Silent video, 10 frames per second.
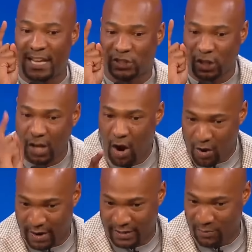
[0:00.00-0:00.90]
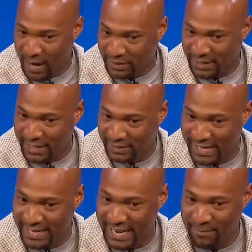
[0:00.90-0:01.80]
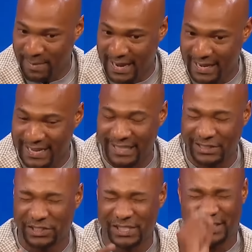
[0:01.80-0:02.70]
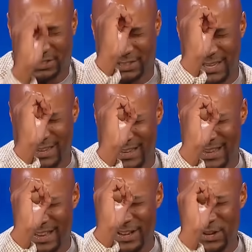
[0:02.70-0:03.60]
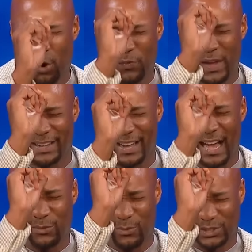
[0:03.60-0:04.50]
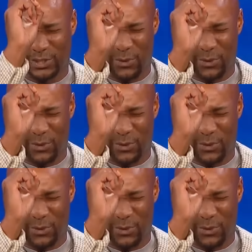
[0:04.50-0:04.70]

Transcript: as Lord. Watch this. And Nehemiah didn't just know that God was